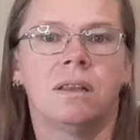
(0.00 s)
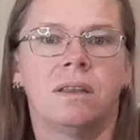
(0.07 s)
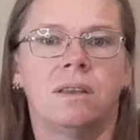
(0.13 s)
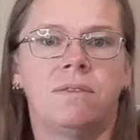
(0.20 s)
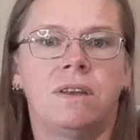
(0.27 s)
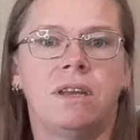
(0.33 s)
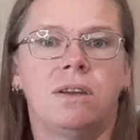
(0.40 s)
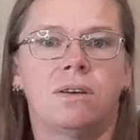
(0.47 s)
the
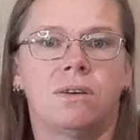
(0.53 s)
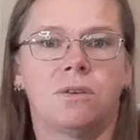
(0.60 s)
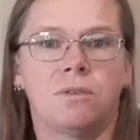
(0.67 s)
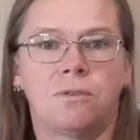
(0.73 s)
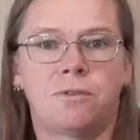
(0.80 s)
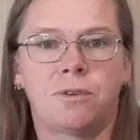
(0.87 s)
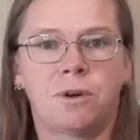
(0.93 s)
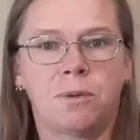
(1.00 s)
video
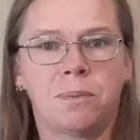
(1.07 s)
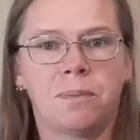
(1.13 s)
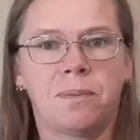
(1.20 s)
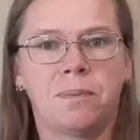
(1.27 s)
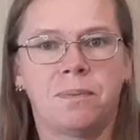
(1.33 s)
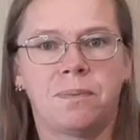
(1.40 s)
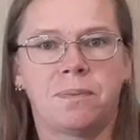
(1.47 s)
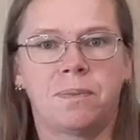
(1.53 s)
from
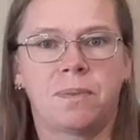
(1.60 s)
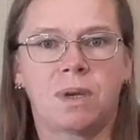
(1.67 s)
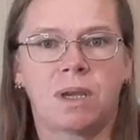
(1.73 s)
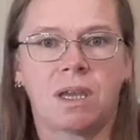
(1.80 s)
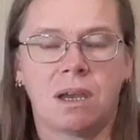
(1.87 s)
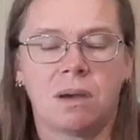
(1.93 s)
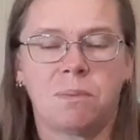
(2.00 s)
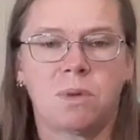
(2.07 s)
the
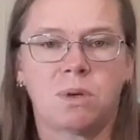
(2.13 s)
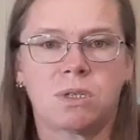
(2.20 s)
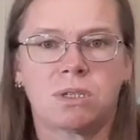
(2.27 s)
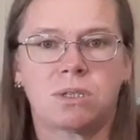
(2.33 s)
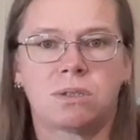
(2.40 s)
camera